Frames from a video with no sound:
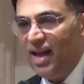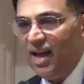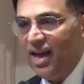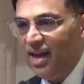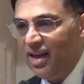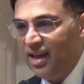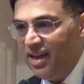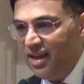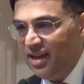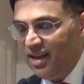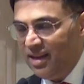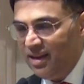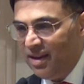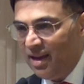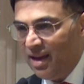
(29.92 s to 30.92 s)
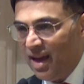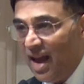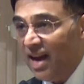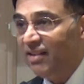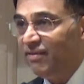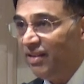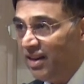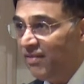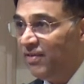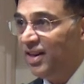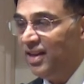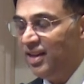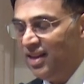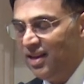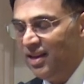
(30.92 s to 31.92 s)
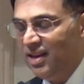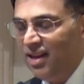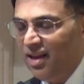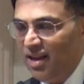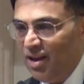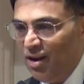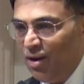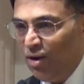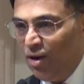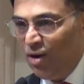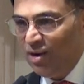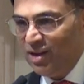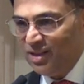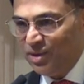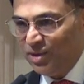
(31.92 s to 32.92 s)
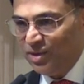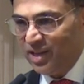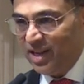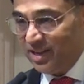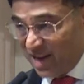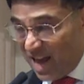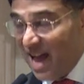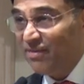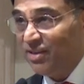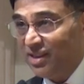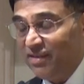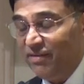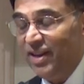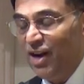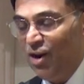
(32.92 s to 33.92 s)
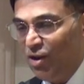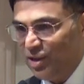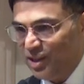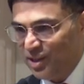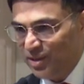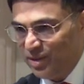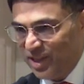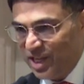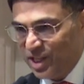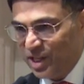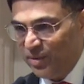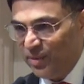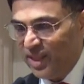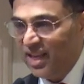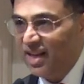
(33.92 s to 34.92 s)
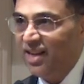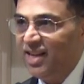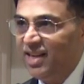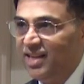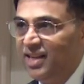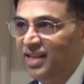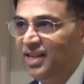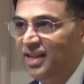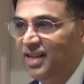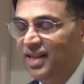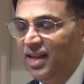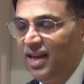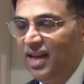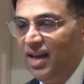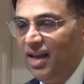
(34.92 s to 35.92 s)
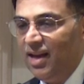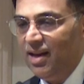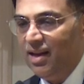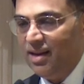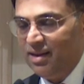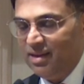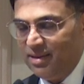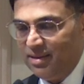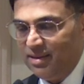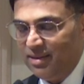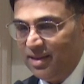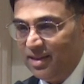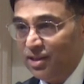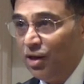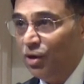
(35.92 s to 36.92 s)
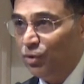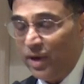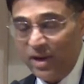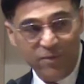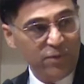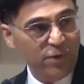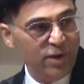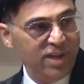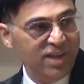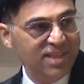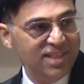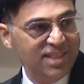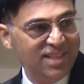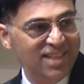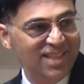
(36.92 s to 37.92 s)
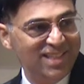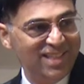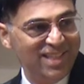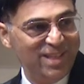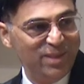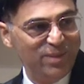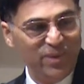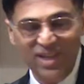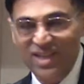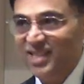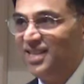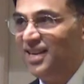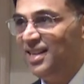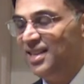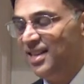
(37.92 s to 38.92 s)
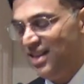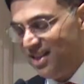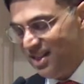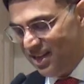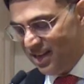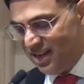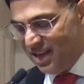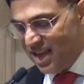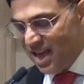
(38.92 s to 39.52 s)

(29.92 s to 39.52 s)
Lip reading: I had a very, very long association, have a very long association with NIIT. It's now 24 years since we started it.